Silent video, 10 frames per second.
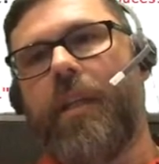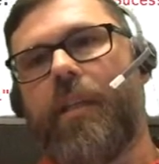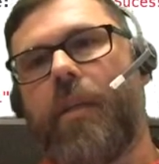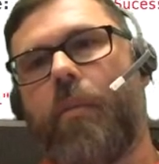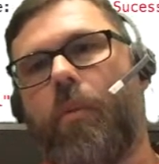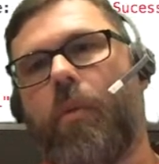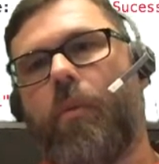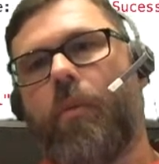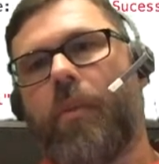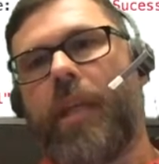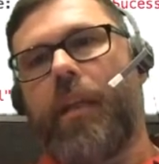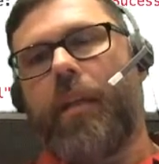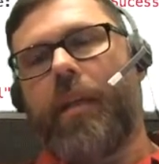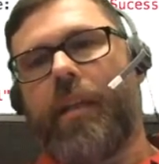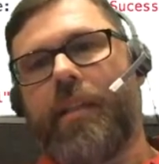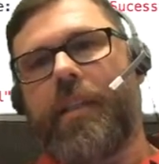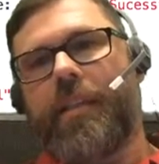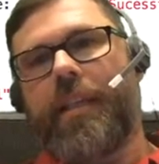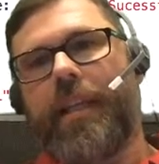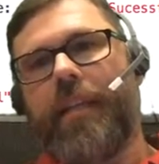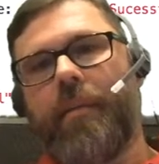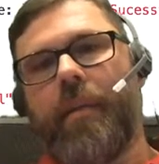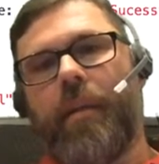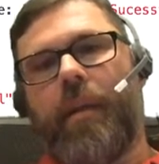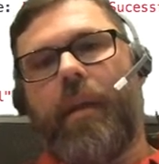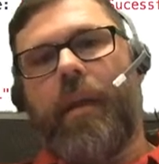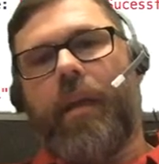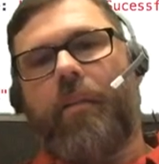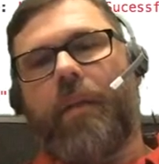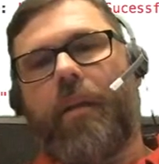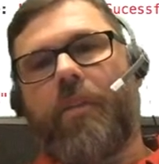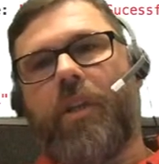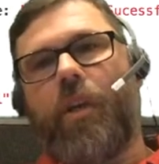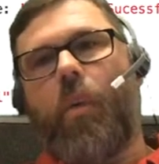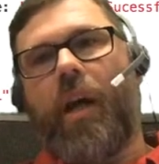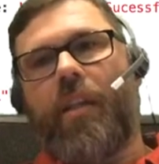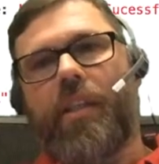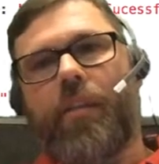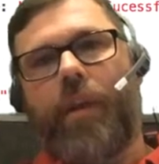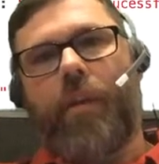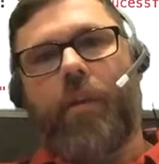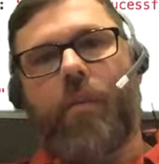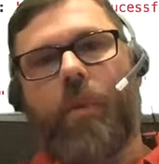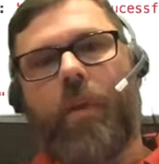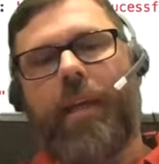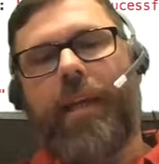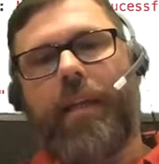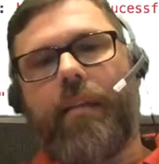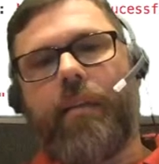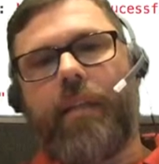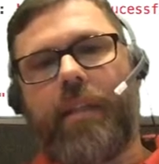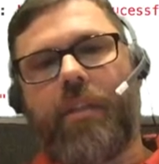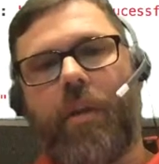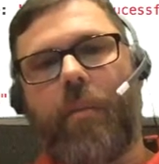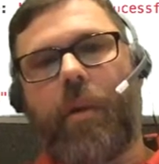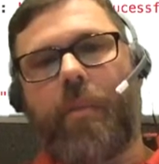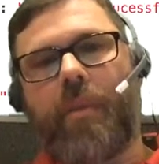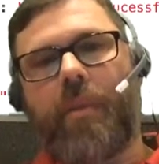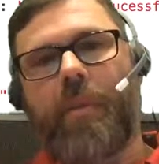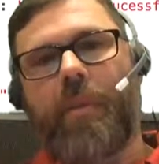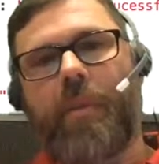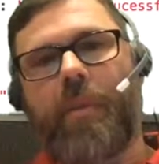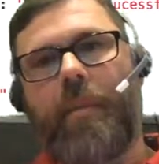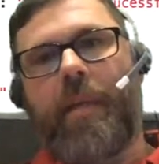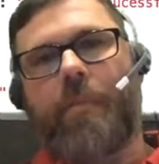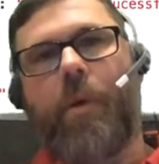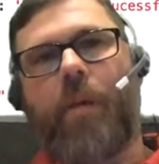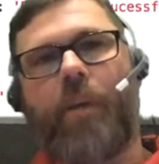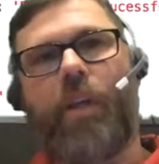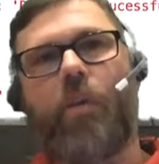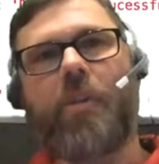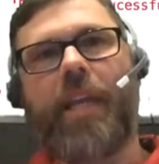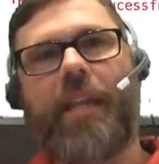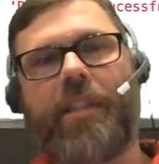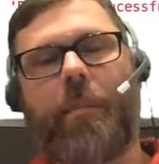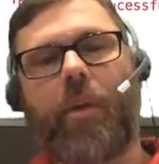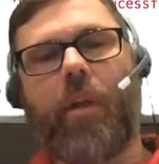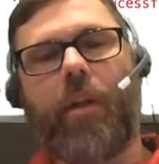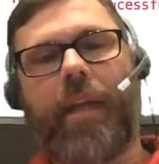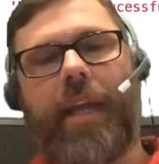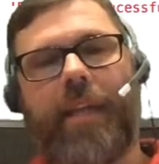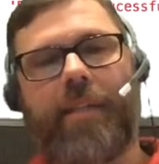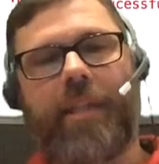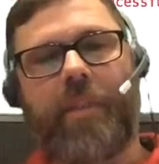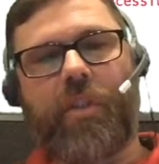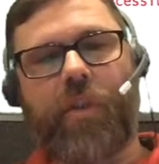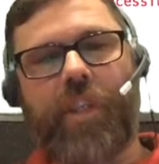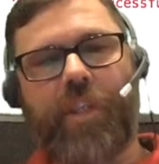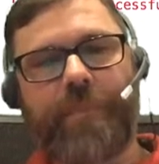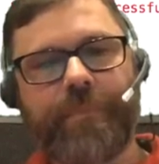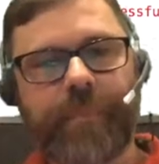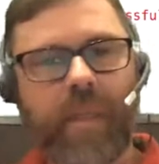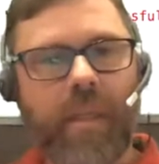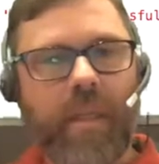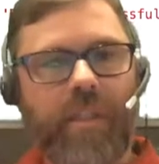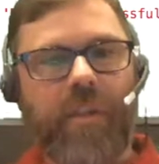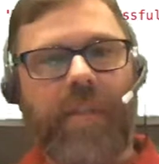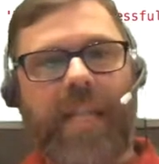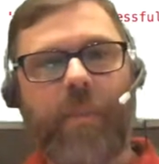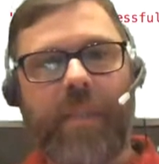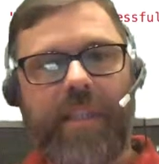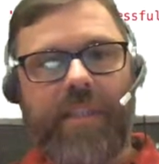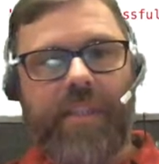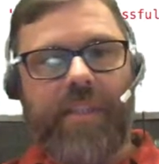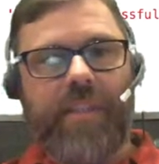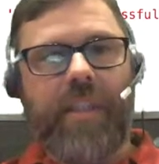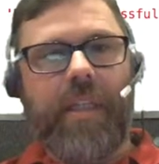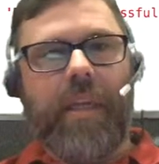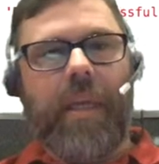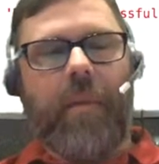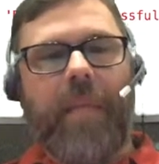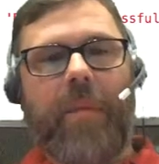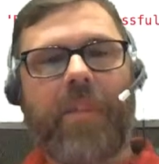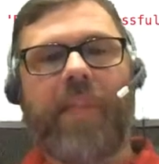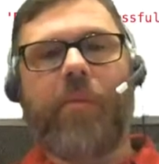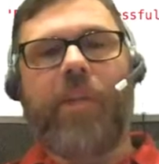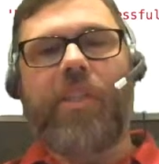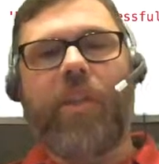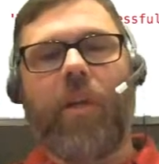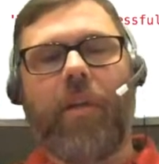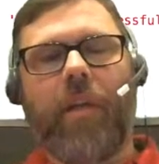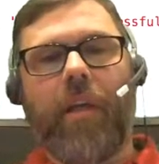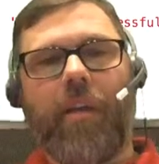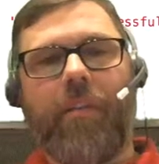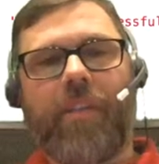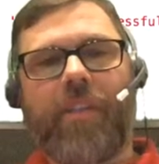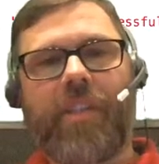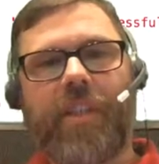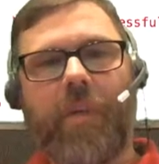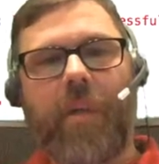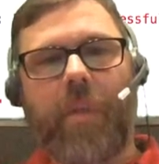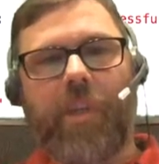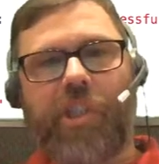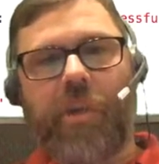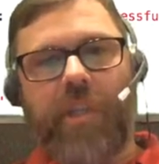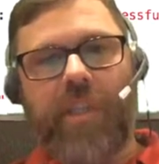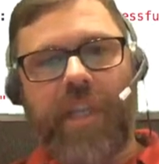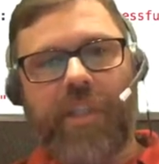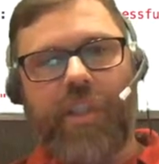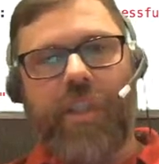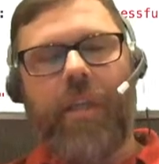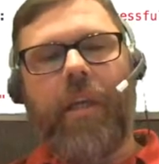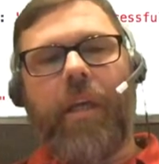So we'll take a look at this in a second, and I'll tell you why this failed as well. I kind of did this on purpose as part of a use case that we're going to look at in this demonstration. So that's what this is. That was a result of the Cisco Network Assurance Engine.